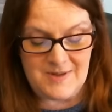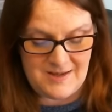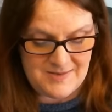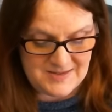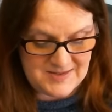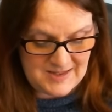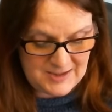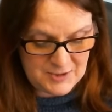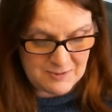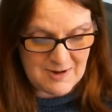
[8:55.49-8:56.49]
And this
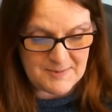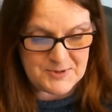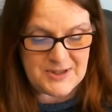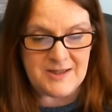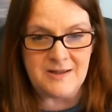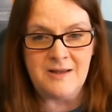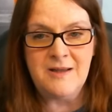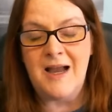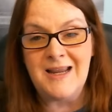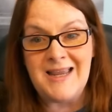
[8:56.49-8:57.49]
interruption,
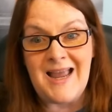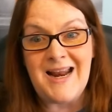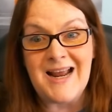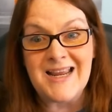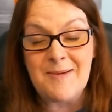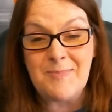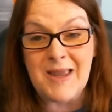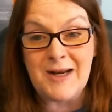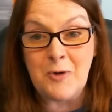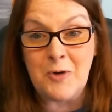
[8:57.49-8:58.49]
again, I keep
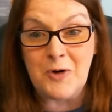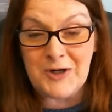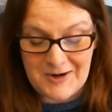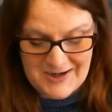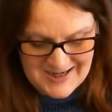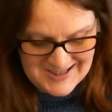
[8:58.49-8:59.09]
getting coronary